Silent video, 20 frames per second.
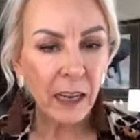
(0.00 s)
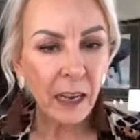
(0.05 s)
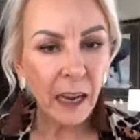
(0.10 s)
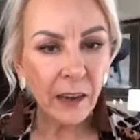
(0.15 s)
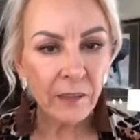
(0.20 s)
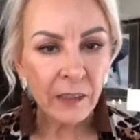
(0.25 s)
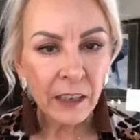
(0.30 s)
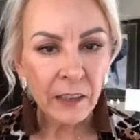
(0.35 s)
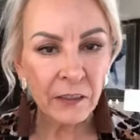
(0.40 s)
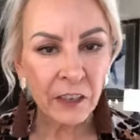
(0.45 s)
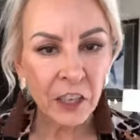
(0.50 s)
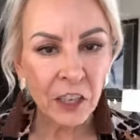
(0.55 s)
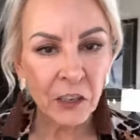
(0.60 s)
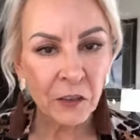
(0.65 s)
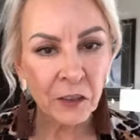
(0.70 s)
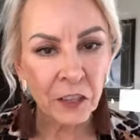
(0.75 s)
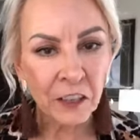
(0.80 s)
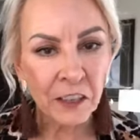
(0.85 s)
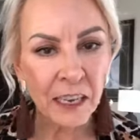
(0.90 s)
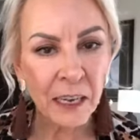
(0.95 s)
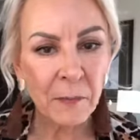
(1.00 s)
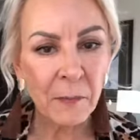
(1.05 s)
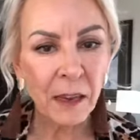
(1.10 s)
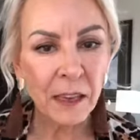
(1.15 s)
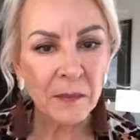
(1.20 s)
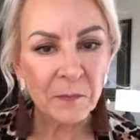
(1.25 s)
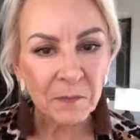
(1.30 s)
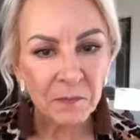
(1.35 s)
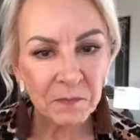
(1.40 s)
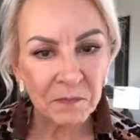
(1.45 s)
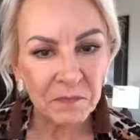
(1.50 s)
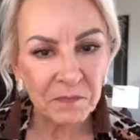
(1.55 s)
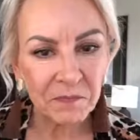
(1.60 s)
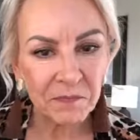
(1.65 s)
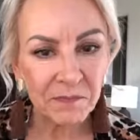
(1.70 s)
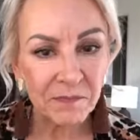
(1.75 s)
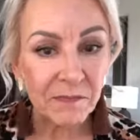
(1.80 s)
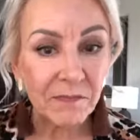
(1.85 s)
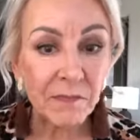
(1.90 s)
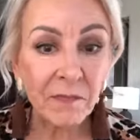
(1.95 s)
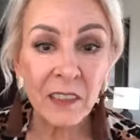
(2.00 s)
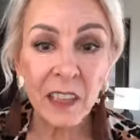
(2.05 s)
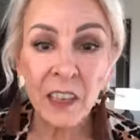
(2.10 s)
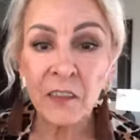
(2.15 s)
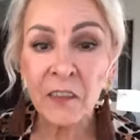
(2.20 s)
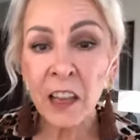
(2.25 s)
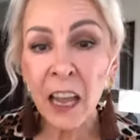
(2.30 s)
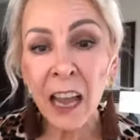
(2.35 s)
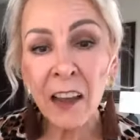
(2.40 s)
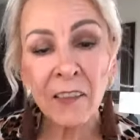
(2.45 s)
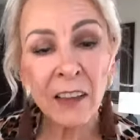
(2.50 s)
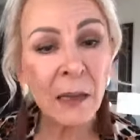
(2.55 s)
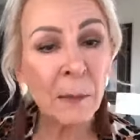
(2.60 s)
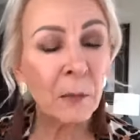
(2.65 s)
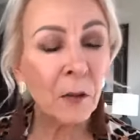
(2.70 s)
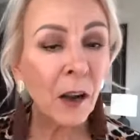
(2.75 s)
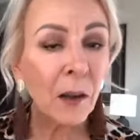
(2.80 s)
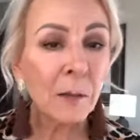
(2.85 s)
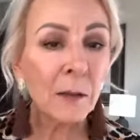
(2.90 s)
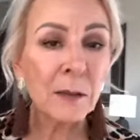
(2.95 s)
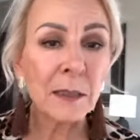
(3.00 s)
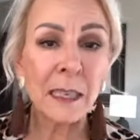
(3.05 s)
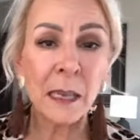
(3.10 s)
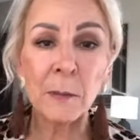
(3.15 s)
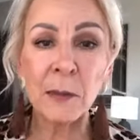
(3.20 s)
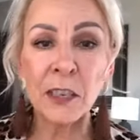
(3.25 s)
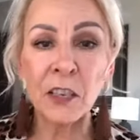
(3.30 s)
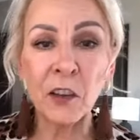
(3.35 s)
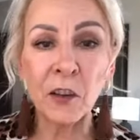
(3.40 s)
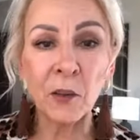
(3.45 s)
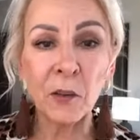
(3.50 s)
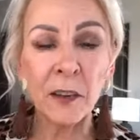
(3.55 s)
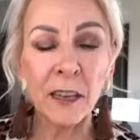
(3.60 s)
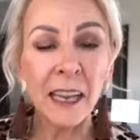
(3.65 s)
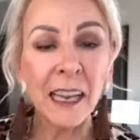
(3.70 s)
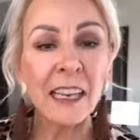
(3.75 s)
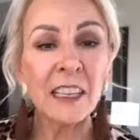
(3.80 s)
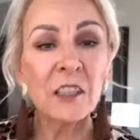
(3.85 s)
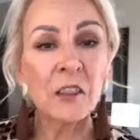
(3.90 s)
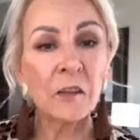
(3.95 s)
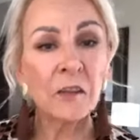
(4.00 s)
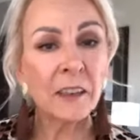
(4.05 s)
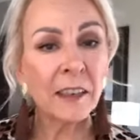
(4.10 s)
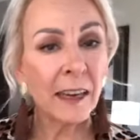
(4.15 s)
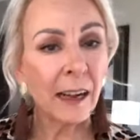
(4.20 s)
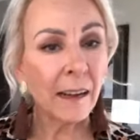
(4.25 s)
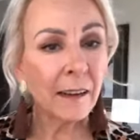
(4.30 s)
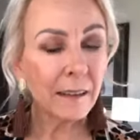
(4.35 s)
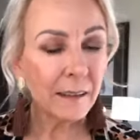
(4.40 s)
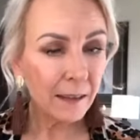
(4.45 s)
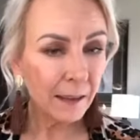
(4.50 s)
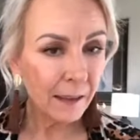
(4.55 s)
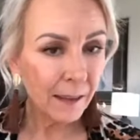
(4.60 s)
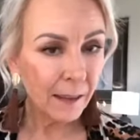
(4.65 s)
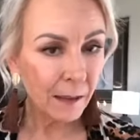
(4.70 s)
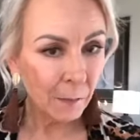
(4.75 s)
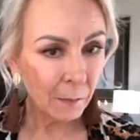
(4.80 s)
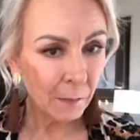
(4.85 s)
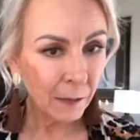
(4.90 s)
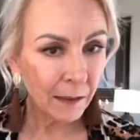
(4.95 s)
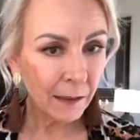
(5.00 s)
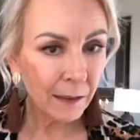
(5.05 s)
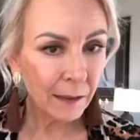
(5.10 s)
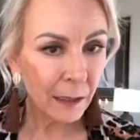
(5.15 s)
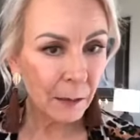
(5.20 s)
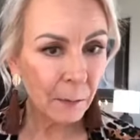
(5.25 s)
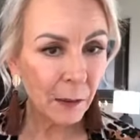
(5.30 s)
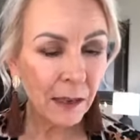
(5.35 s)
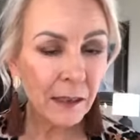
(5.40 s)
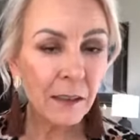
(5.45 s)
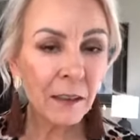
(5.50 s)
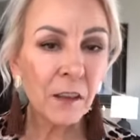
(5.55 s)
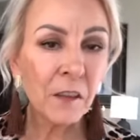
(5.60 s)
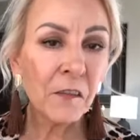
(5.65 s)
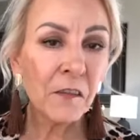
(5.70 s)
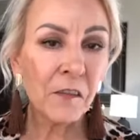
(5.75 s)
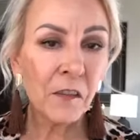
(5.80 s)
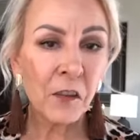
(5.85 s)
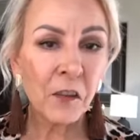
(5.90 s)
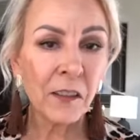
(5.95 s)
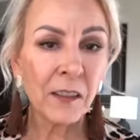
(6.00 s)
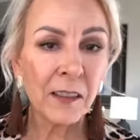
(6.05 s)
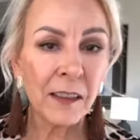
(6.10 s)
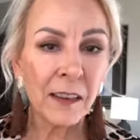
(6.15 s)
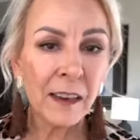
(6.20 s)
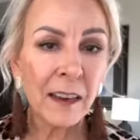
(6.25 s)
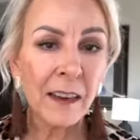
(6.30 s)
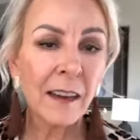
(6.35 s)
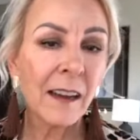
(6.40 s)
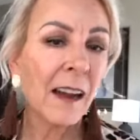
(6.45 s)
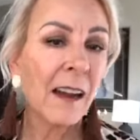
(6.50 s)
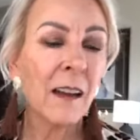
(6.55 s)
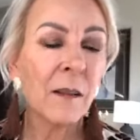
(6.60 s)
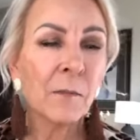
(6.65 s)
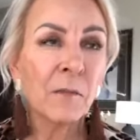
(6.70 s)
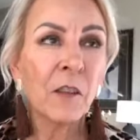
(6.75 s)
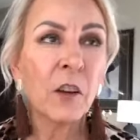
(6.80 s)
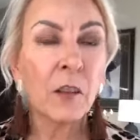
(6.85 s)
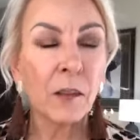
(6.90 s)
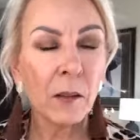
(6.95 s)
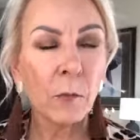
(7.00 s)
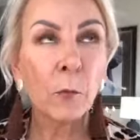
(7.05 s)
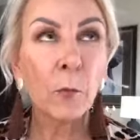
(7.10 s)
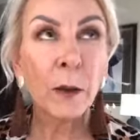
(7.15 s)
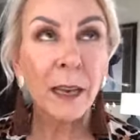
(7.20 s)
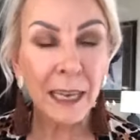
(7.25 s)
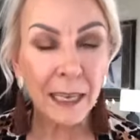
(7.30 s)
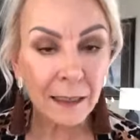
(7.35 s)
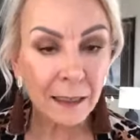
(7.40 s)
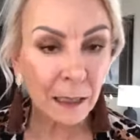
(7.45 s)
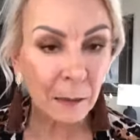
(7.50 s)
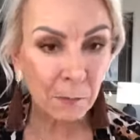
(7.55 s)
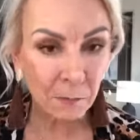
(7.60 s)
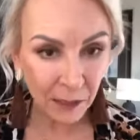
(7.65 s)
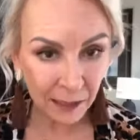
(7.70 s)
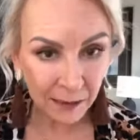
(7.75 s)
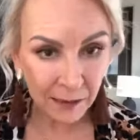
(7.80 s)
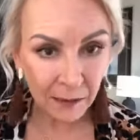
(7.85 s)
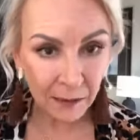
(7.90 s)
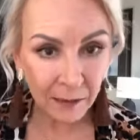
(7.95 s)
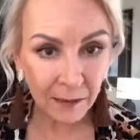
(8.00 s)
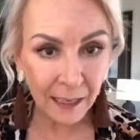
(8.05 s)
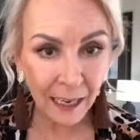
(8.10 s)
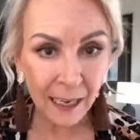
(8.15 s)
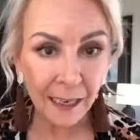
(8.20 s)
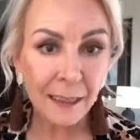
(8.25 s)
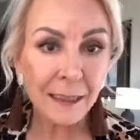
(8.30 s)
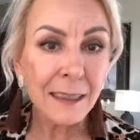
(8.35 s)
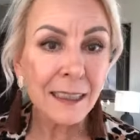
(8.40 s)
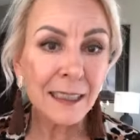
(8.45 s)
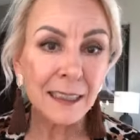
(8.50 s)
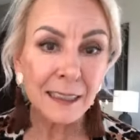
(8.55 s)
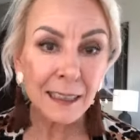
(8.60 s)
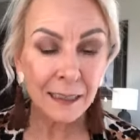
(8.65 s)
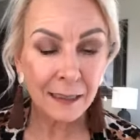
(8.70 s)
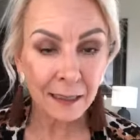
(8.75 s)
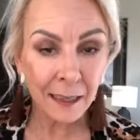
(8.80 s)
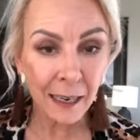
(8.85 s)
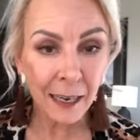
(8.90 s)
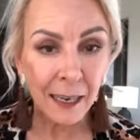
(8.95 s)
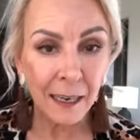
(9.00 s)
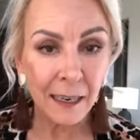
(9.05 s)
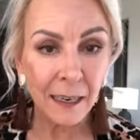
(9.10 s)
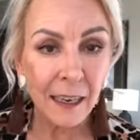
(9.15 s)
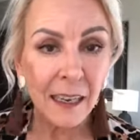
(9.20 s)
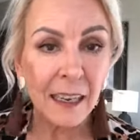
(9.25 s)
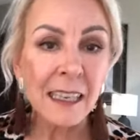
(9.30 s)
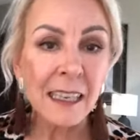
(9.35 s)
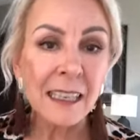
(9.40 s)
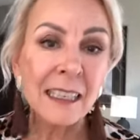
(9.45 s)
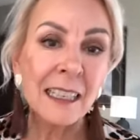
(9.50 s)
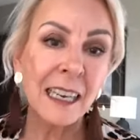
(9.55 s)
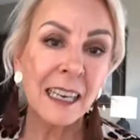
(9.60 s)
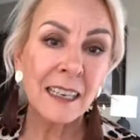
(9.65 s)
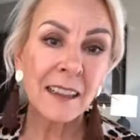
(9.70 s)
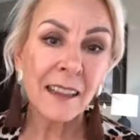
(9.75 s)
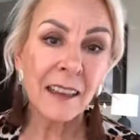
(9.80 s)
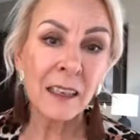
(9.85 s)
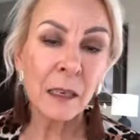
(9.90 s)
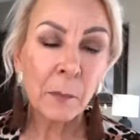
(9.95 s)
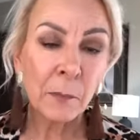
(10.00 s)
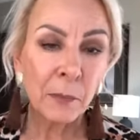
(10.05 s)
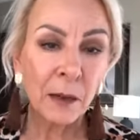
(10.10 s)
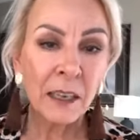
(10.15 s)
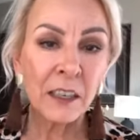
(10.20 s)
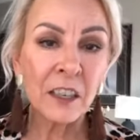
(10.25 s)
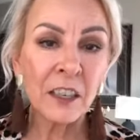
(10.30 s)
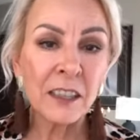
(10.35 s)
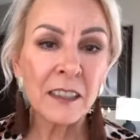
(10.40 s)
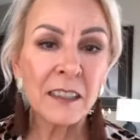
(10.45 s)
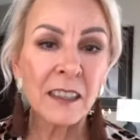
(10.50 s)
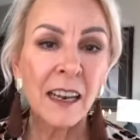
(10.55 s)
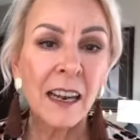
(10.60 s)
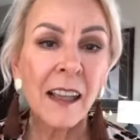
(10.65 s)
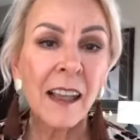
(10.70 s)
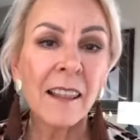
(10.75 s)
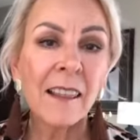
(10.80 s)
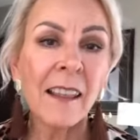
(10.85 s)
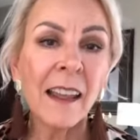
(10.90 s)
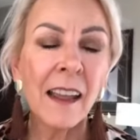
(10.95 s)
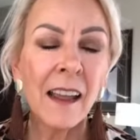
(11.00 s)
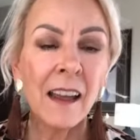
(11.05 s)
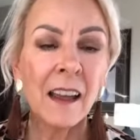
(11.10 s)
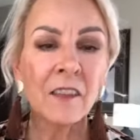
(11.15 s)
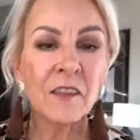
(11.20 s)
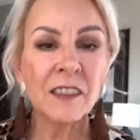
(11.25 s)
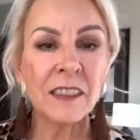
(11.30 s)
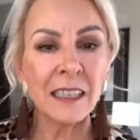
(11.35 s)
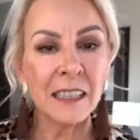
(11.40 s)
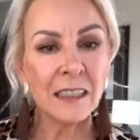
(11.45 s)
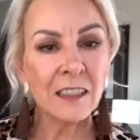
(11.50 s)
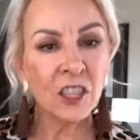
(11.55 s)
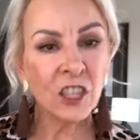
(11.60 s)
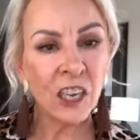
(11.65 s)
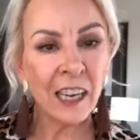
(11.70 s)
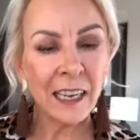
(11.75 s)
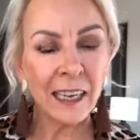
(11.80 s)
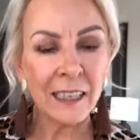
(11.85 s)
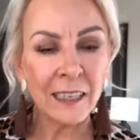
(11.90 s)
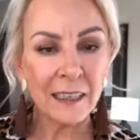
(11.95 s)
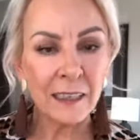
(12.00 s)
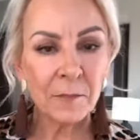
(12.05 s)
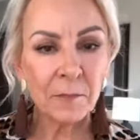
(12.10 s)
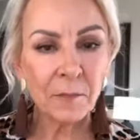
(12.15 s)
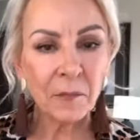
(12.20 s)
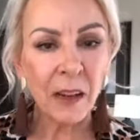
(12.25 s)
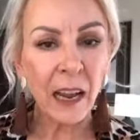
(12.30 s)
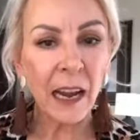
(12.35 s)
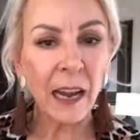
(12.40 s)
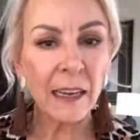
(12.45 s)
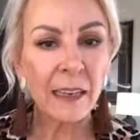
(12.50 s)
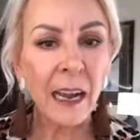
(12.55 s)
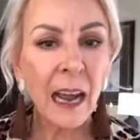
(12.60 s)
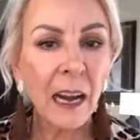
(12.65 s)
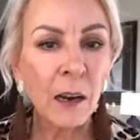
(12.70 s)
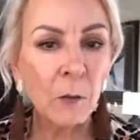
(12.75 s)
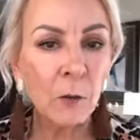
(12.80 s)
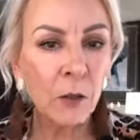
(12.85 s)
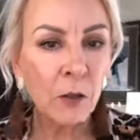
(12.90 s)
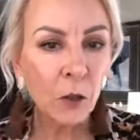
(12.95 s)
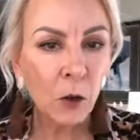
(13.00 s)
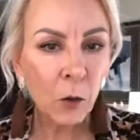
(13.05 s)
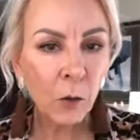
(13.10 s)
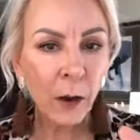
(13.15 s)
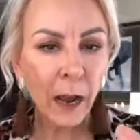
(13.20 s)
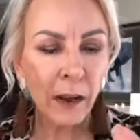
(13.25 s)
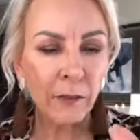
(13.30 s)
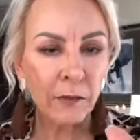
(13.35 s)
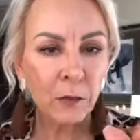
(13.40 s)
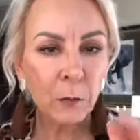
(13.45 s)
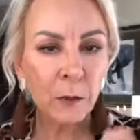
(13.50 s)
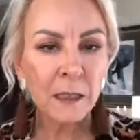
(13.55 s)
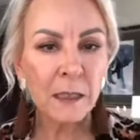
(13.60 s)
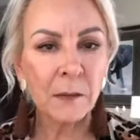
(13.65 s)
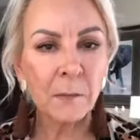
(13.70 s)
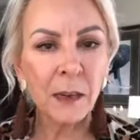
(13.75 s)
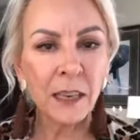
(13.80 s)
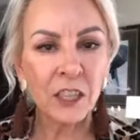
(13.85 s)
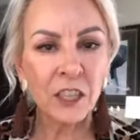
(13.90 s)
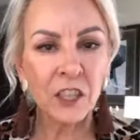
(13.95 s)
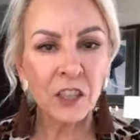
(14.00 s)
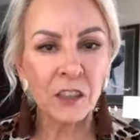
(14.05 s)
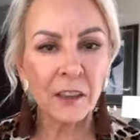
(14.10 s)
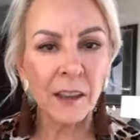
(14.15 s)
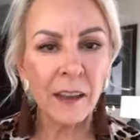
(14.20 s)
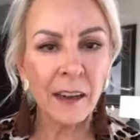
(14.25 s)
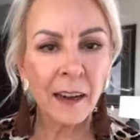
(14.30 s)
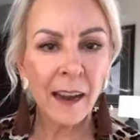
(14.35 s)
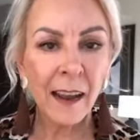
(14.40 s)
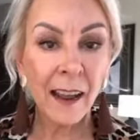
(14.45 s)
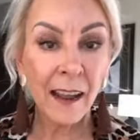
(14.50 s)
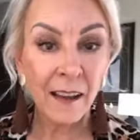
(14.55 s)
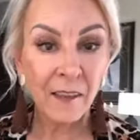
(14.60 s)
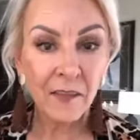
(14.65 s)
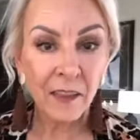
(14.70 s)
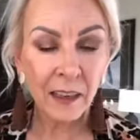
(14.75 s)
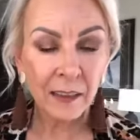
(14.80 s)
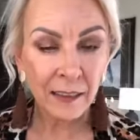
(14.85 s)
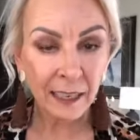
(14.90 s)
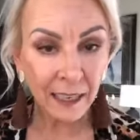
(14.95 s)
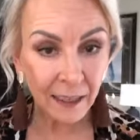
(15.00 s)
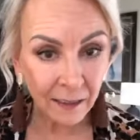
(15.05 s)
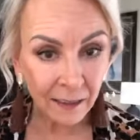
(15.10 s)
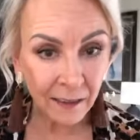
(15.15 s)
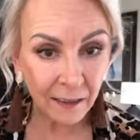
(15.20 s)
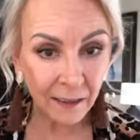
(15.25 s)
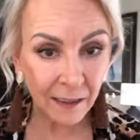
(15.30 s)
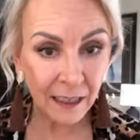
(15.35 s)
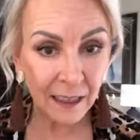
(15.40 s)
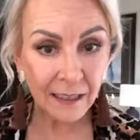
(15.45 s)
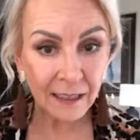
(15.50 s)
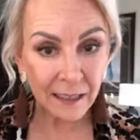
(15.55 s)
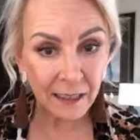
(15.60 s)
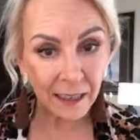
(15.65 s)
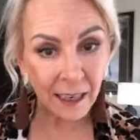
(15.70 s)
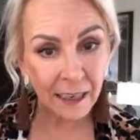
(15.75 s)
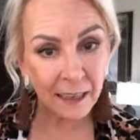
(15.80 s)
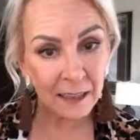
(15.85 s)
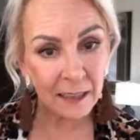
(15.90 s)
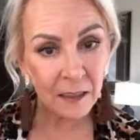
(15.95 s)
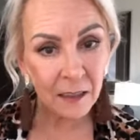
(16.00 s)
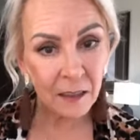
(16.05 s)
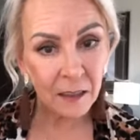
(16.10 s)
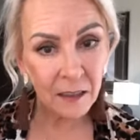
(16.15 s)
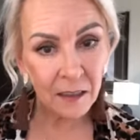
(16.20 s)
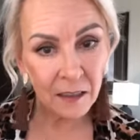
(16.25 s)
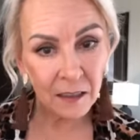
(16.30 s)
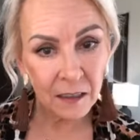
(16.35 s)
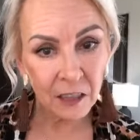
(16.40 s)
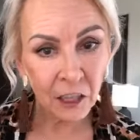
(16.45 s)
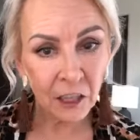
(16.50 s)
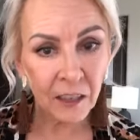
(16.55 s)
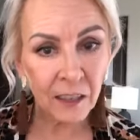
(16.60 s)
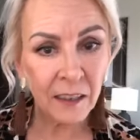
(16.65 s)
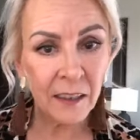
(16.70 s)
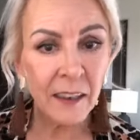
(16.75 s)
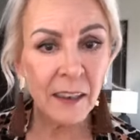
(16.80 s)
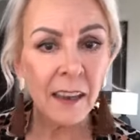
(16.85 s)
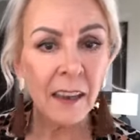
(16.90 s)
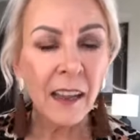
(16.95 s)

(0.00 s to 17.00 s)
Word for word: I've given you her email. If you have any problems, let me know. Don't forget the monthly bundle for the, um, or the weekly bundle and Sunday to get the lip butters. They have six shades and I will go afterwards and make sure that I have the link in today's look.